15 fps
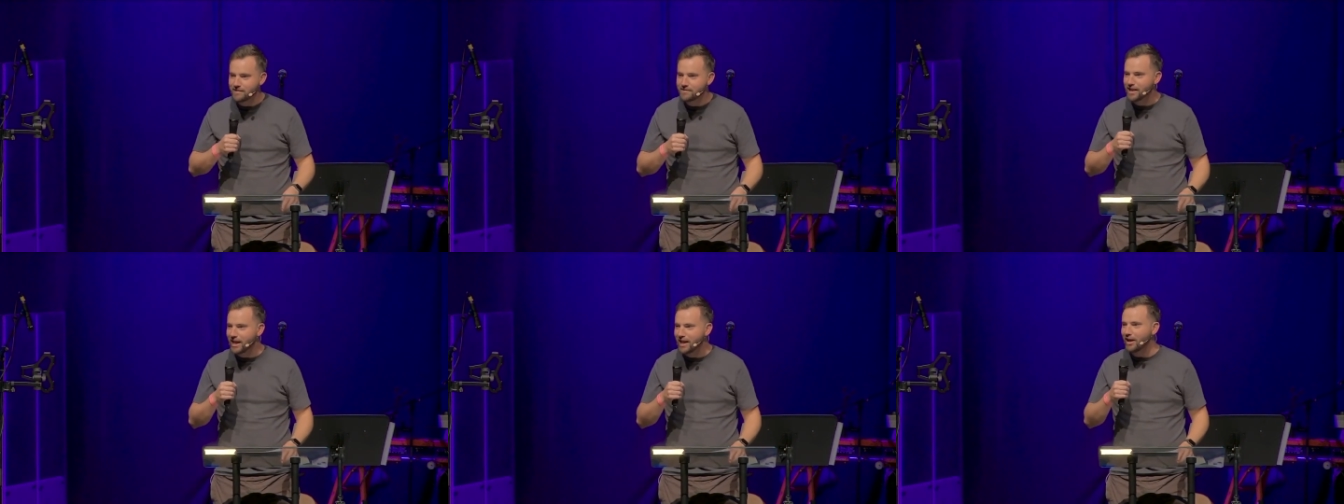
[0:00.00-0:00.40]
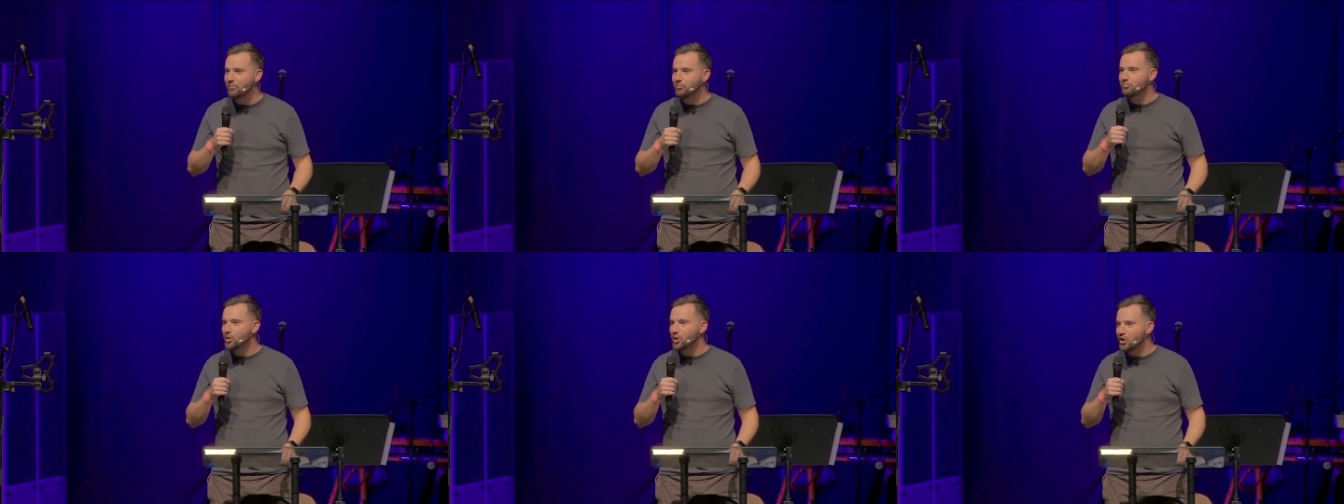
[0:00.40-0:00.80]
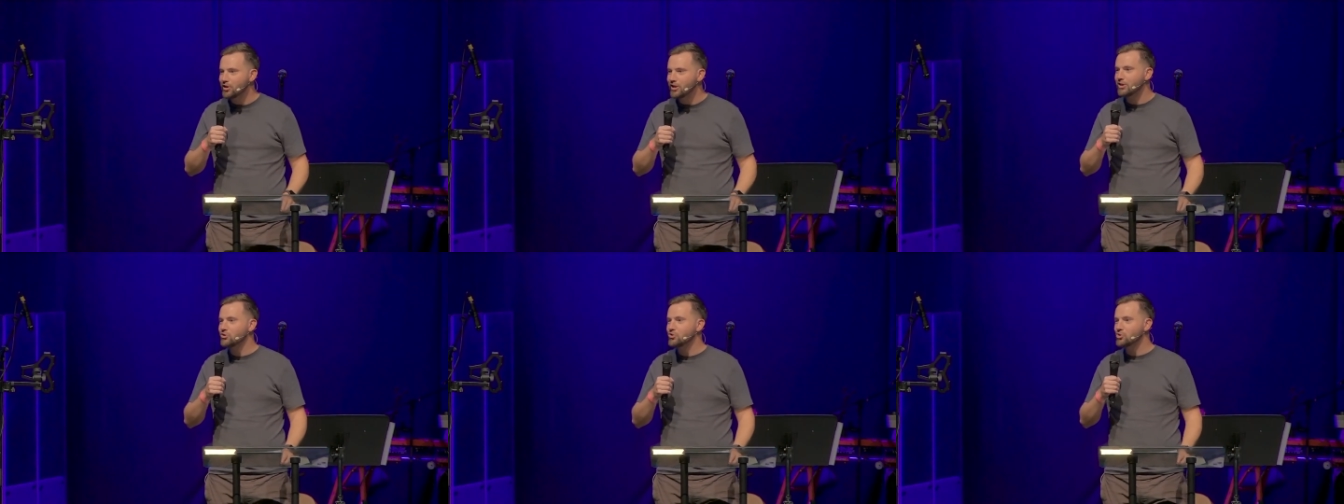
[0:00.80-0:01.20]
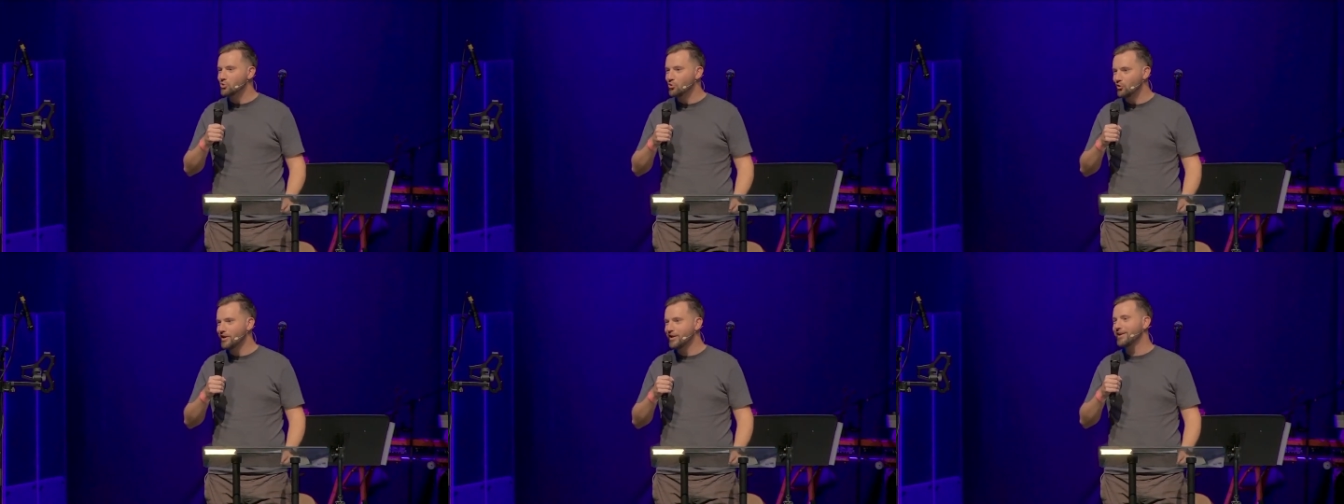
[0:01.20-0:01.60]
there a burning
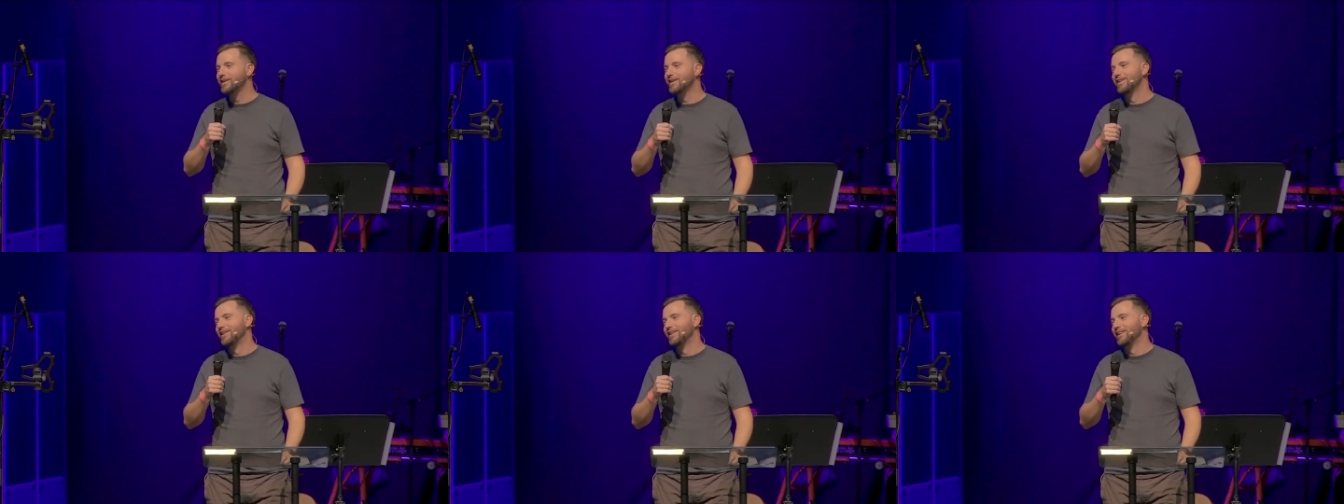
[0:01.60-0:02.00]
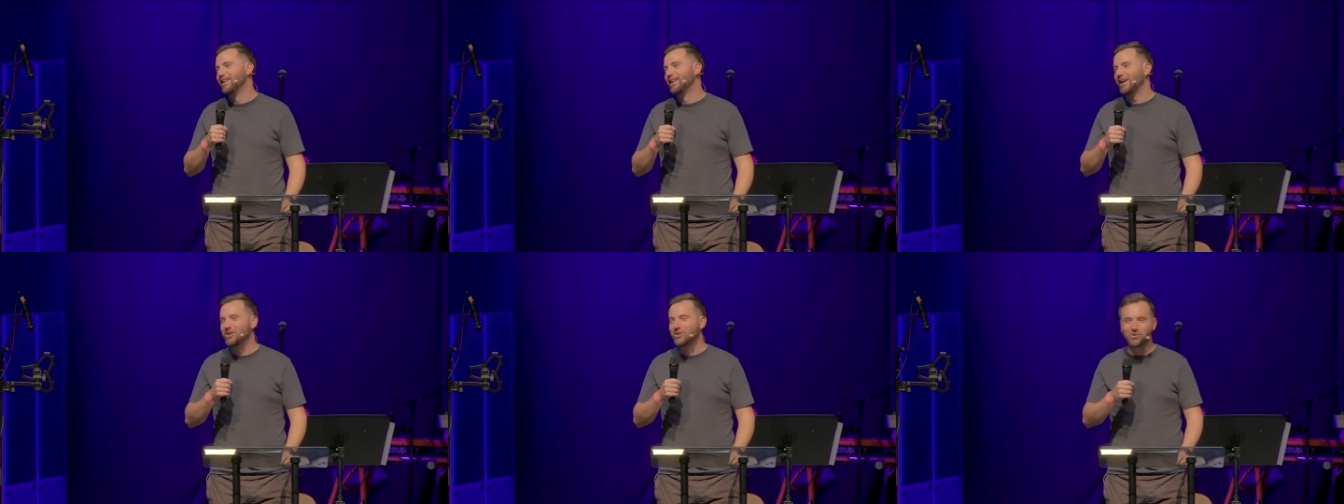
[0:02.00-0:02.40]
joy in